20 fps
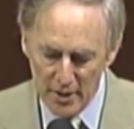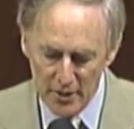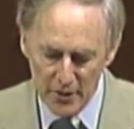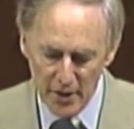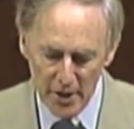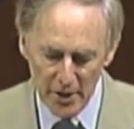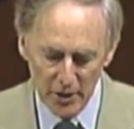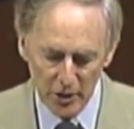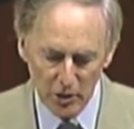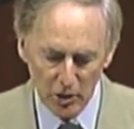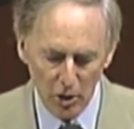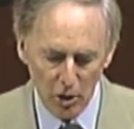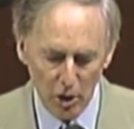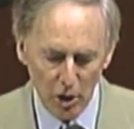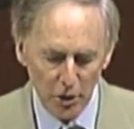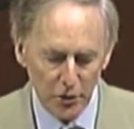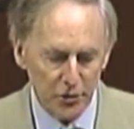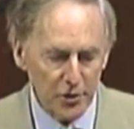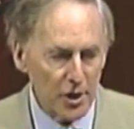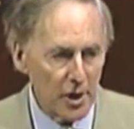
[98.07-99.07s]
Then the
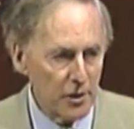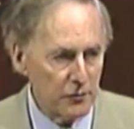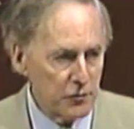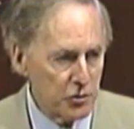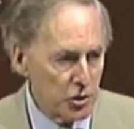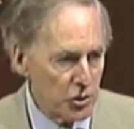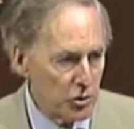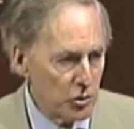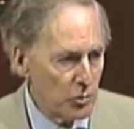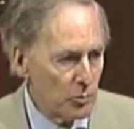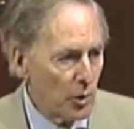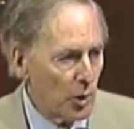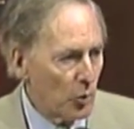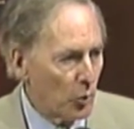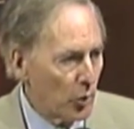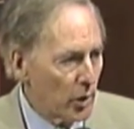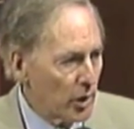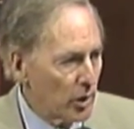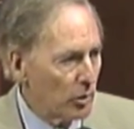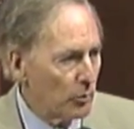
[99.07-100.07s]
calls of doom
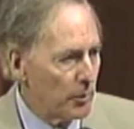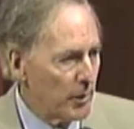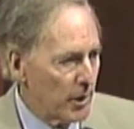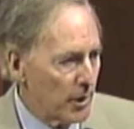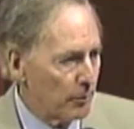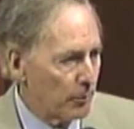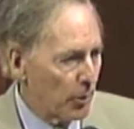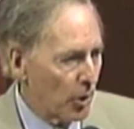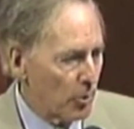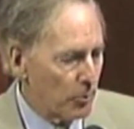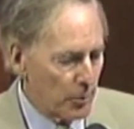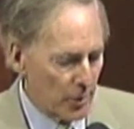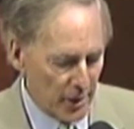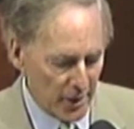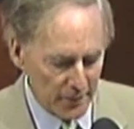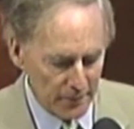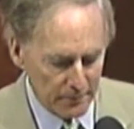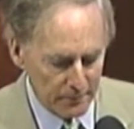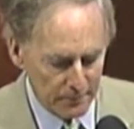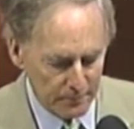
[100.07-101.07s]
will be
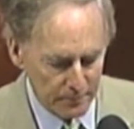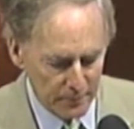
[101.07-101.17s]
appropriate.